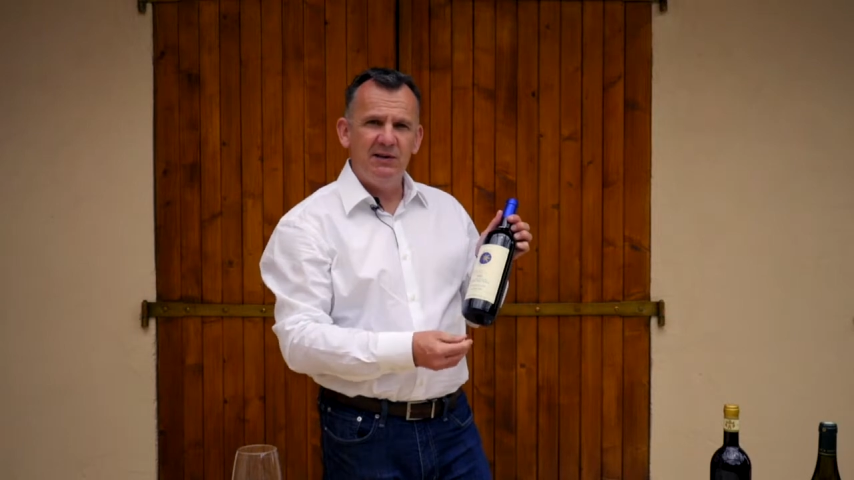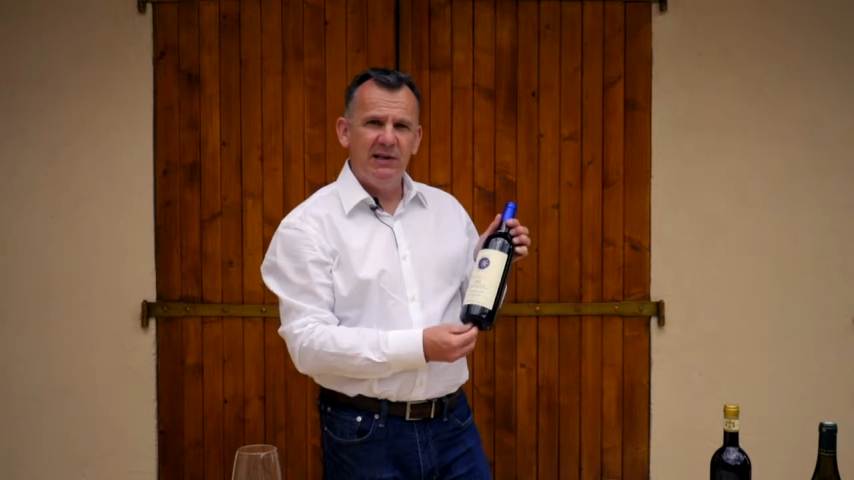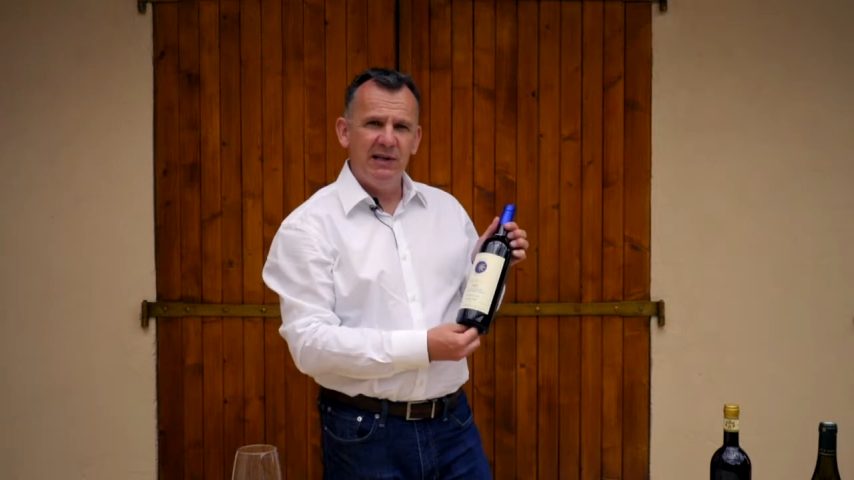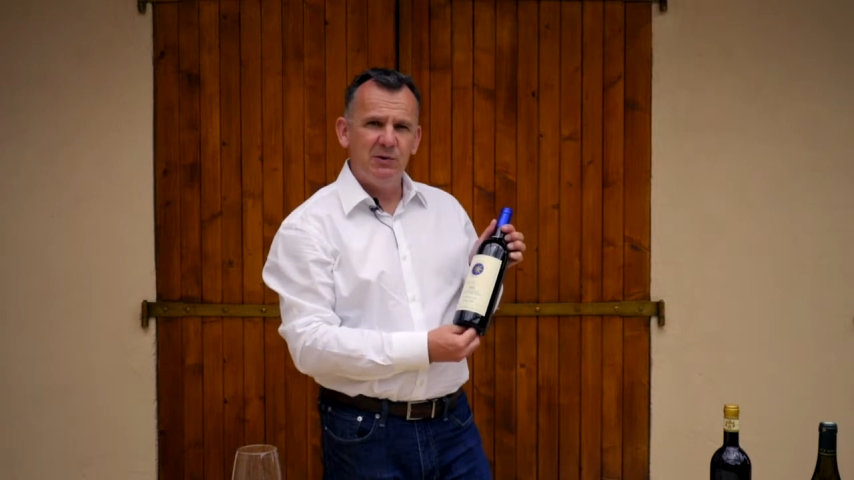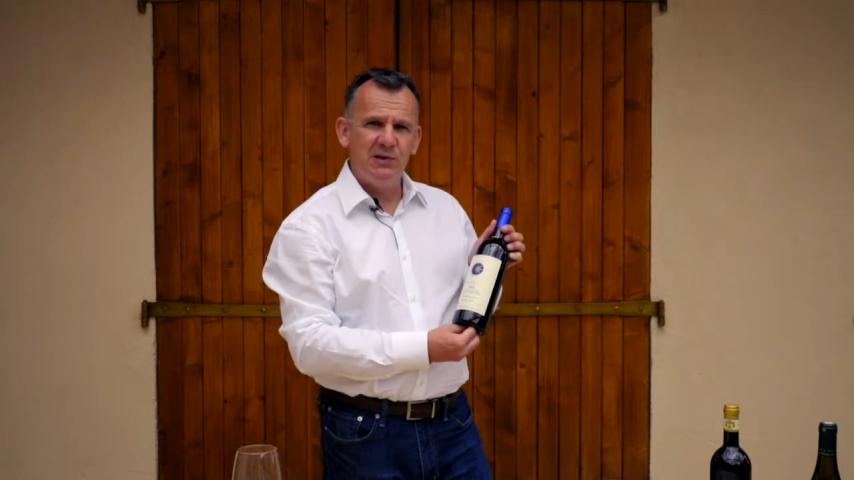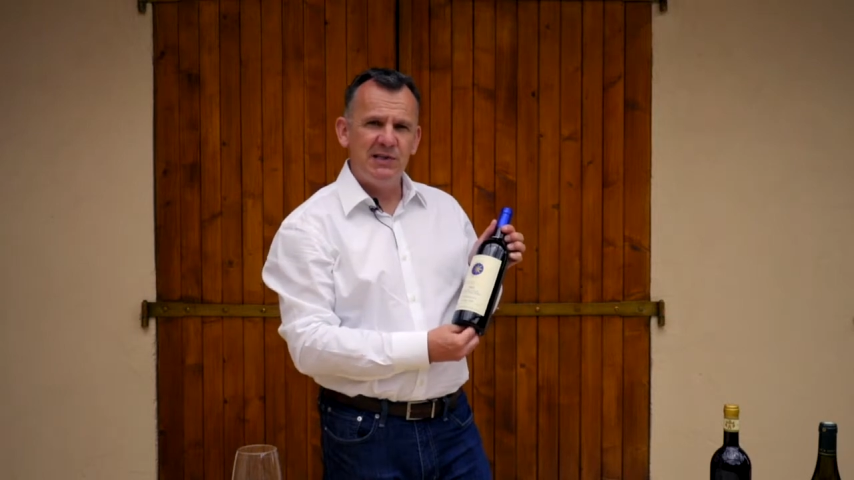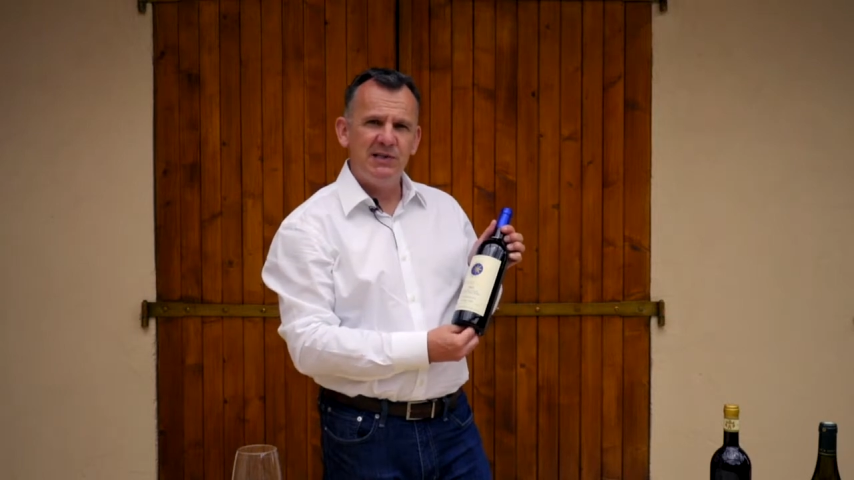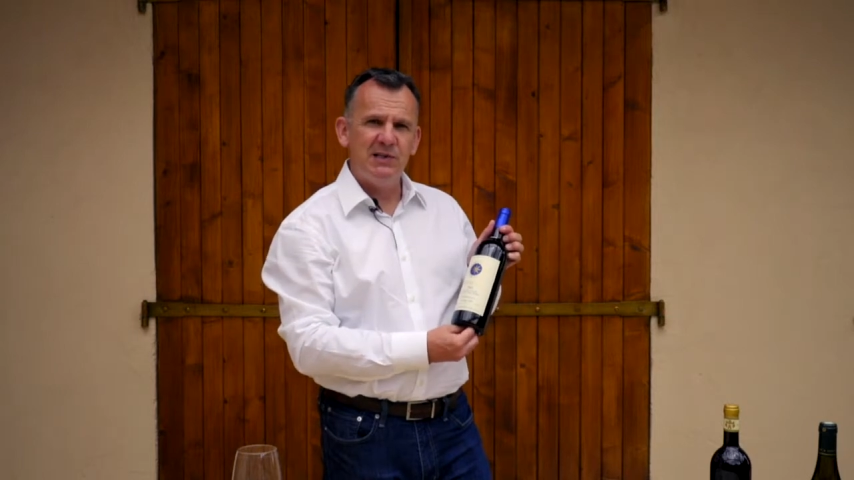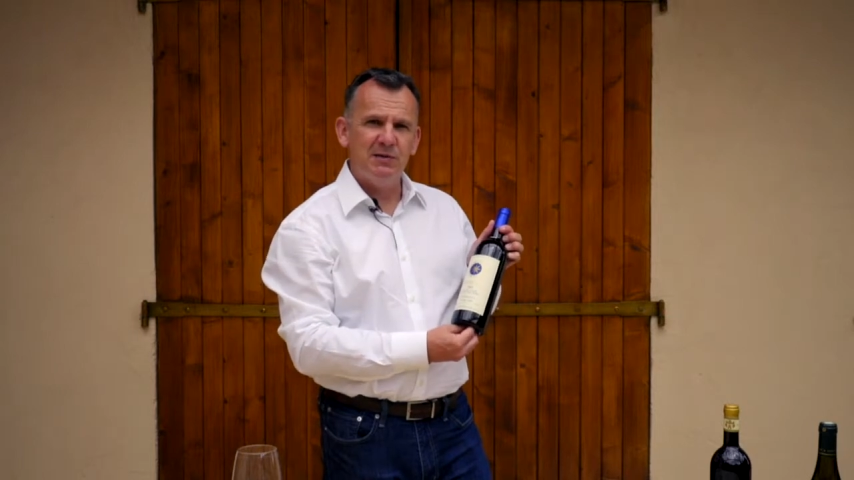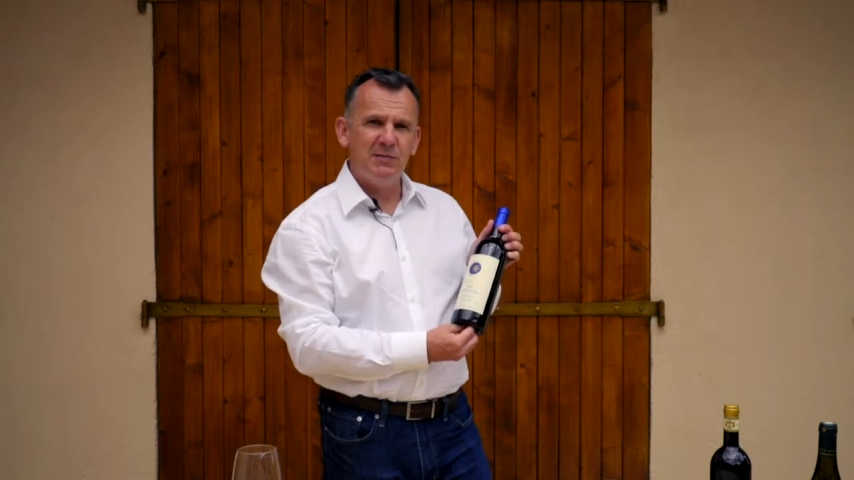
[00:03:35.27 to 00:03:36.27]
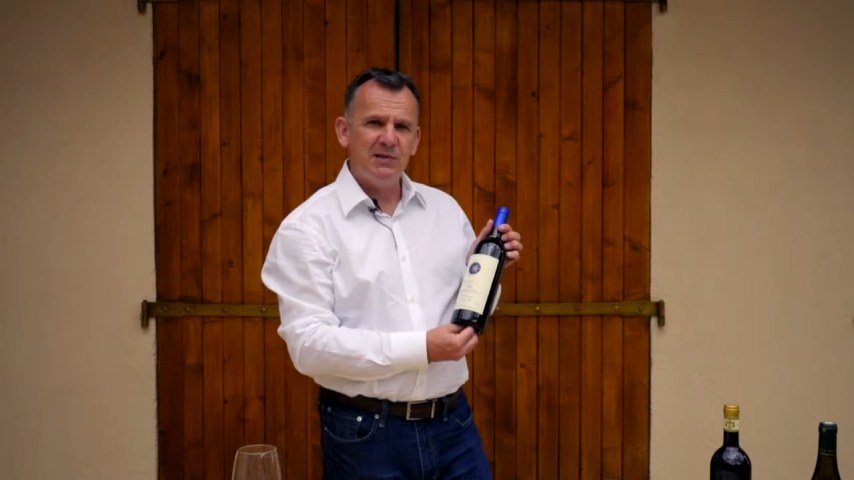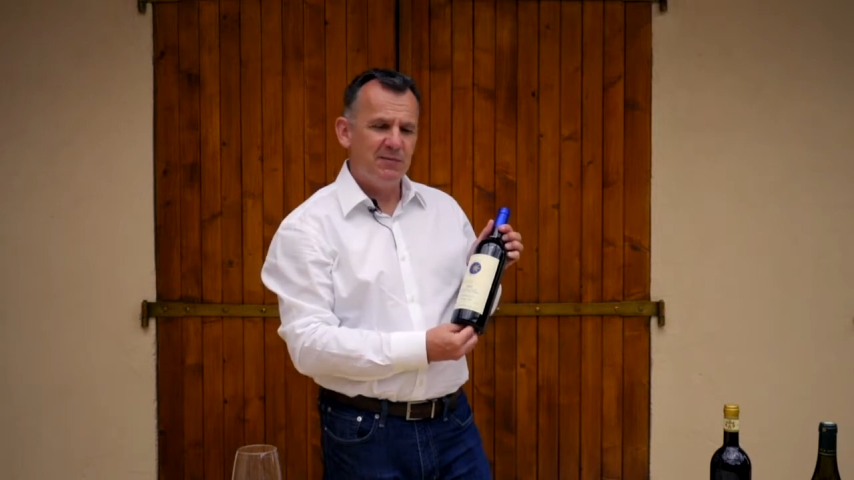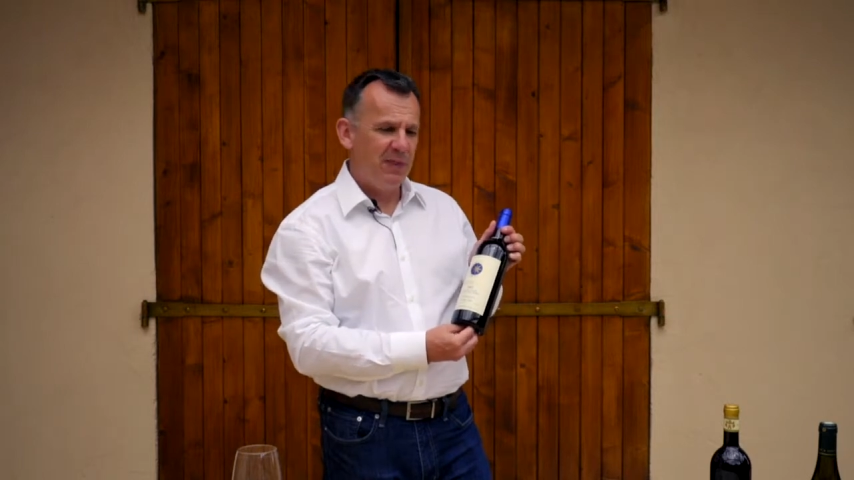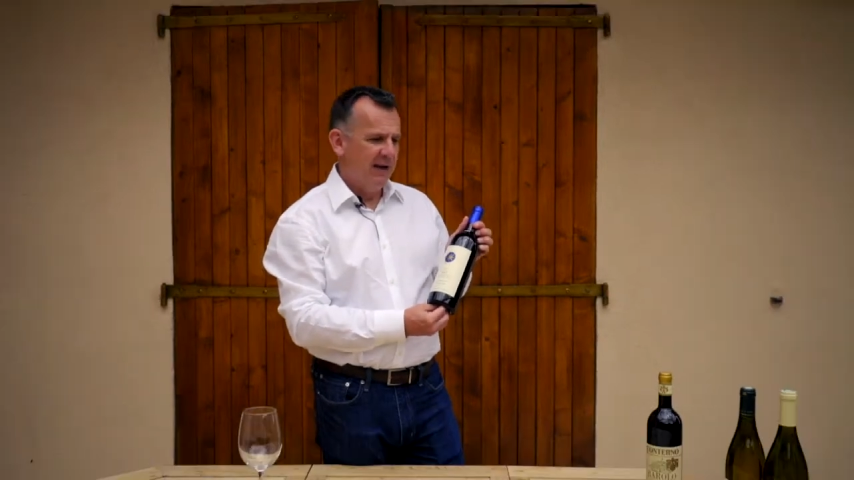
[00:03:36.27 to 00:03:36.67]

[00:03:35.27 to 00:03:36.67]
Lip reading: the legal systems.